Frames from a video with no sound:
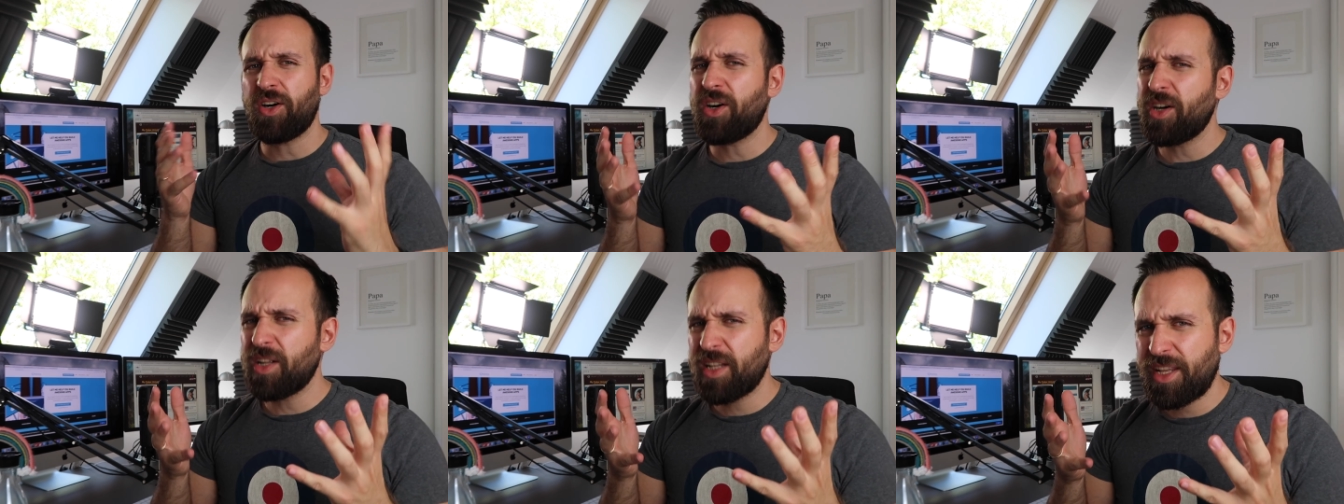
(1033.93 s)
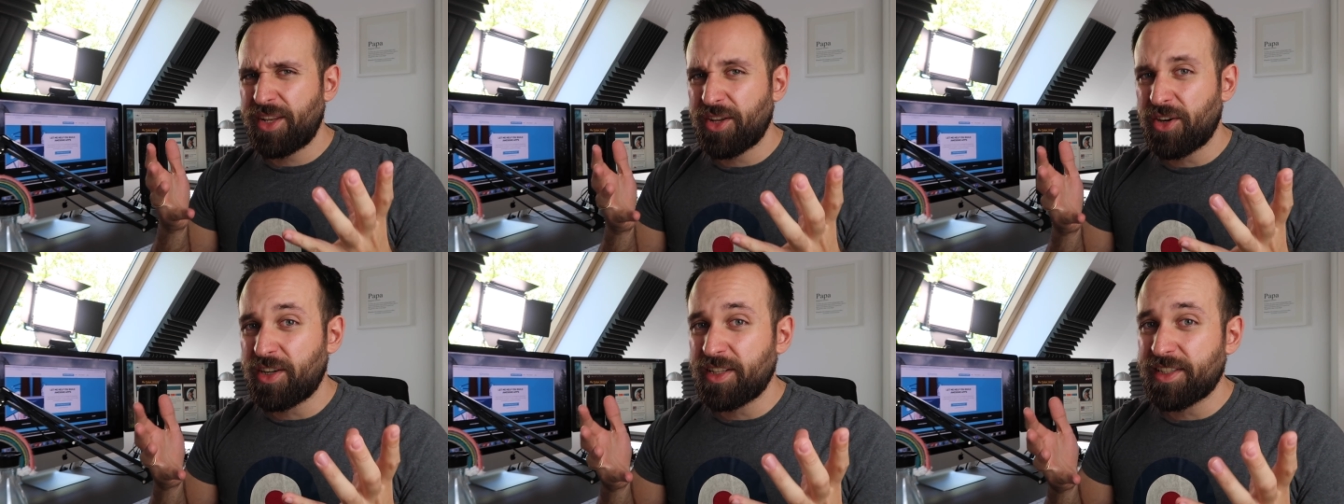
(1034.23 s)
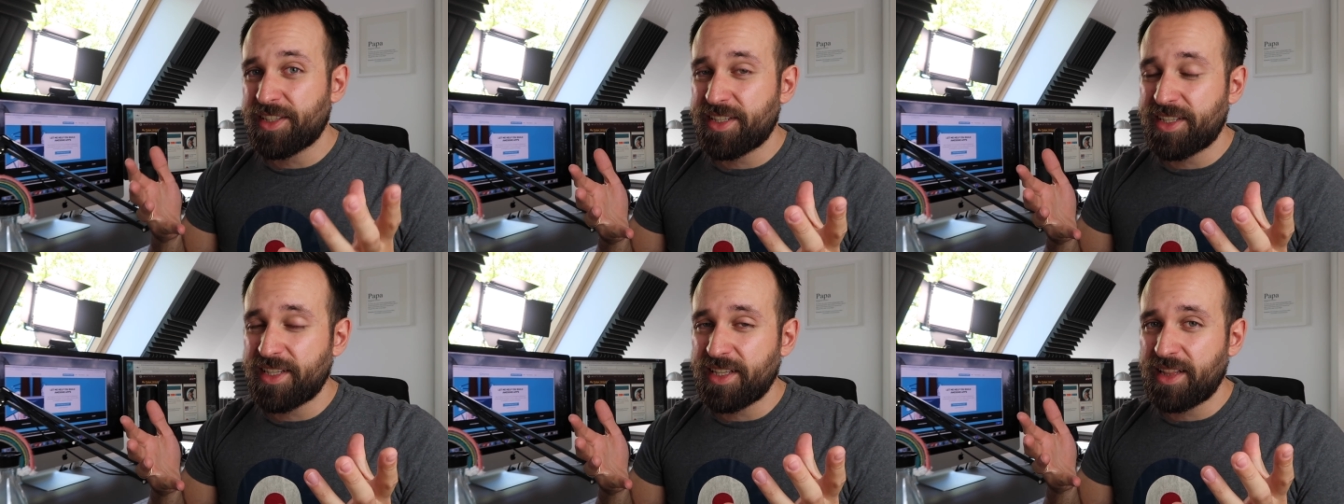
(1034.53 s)
All in
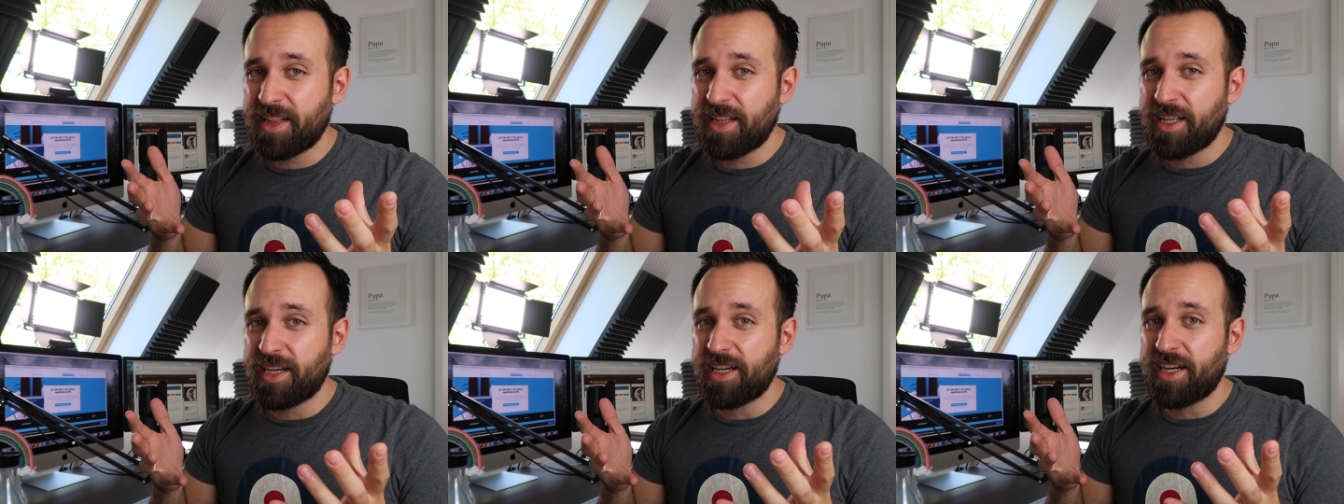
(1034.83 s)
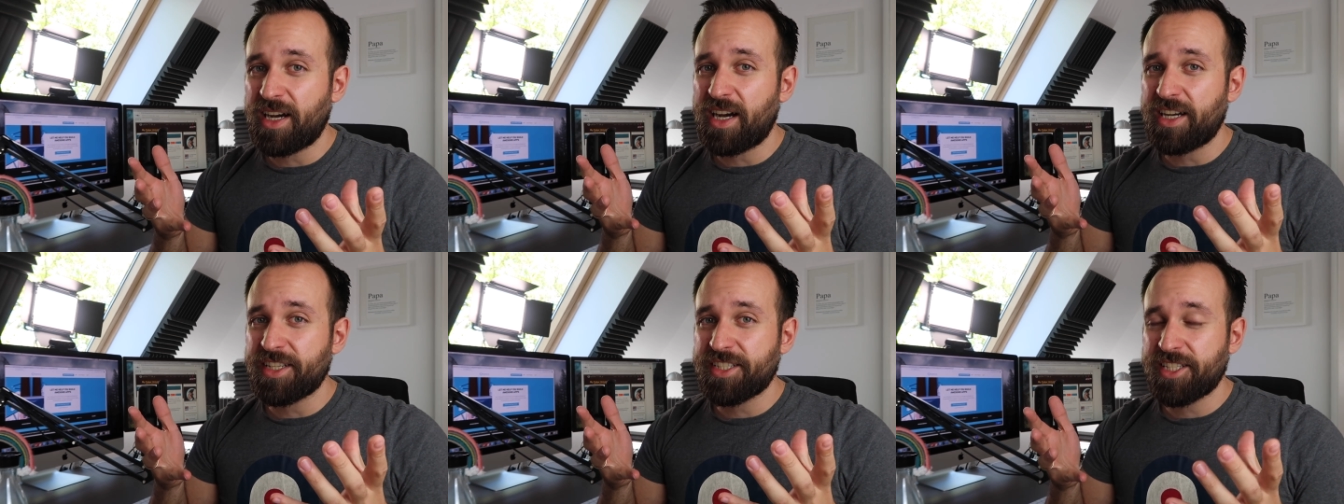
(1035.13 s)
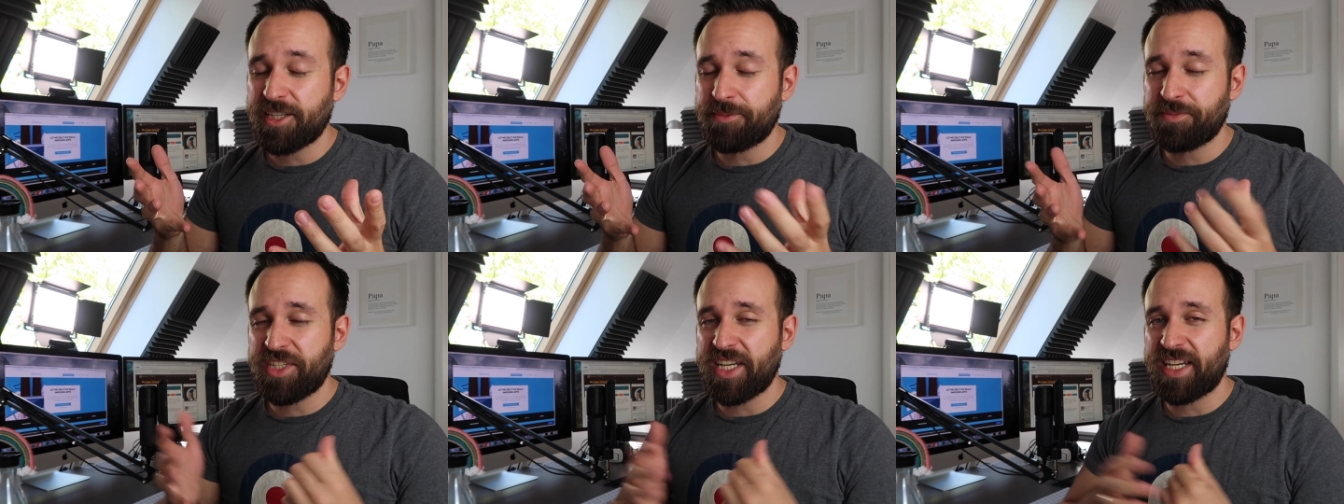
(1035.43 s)
all, still uh,
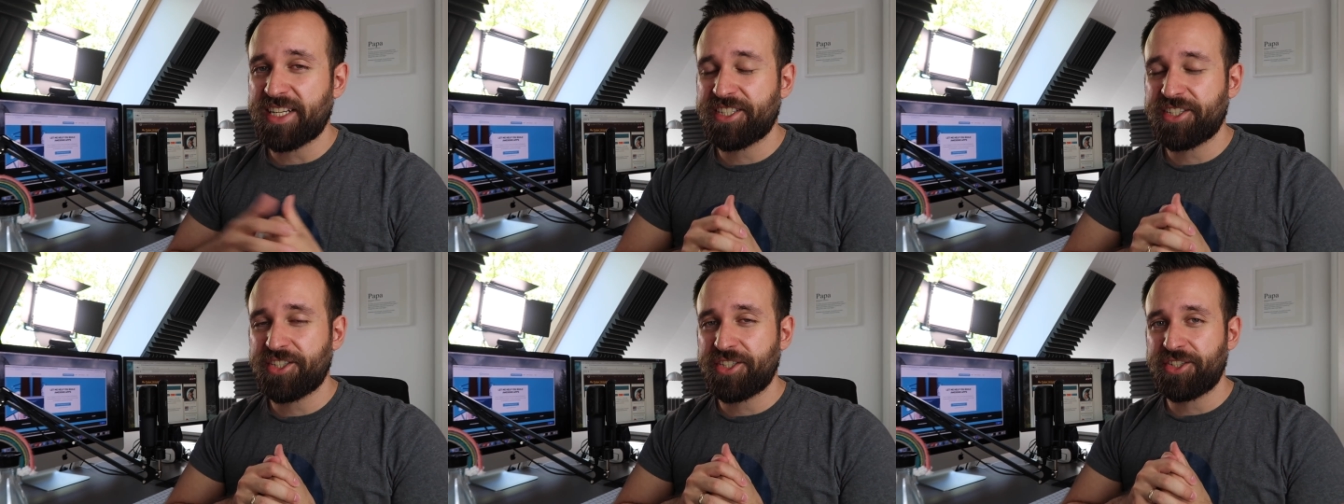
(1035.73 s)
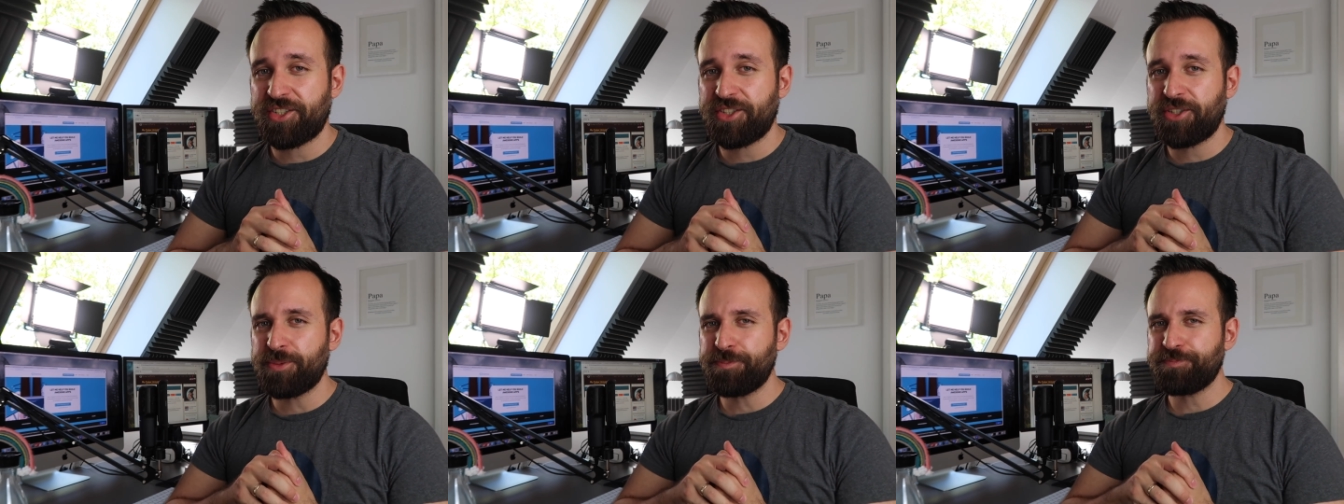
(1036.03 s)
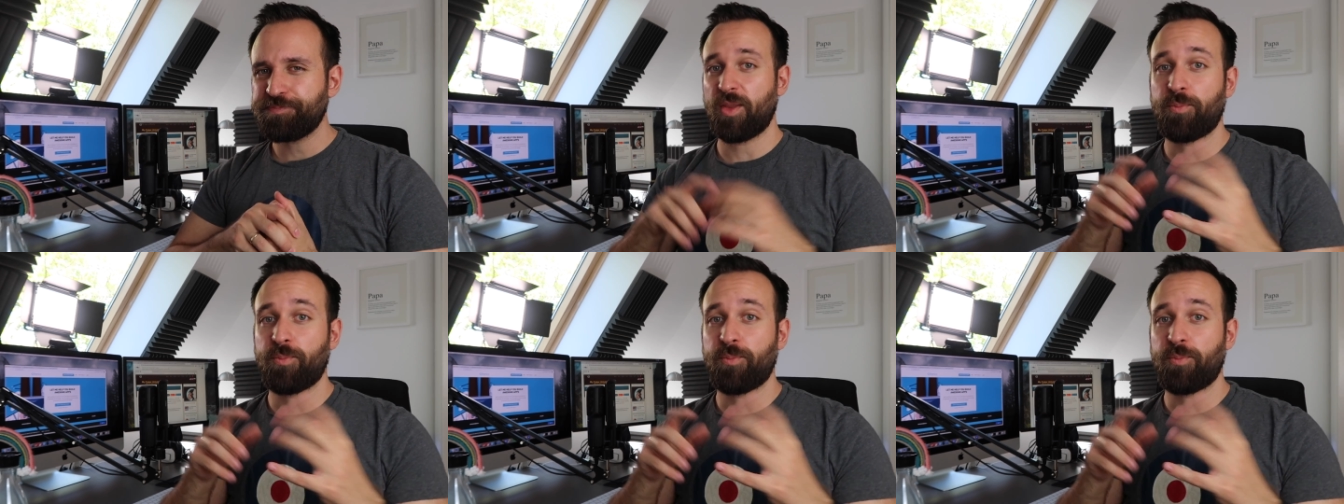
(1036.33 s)
some tasks to do.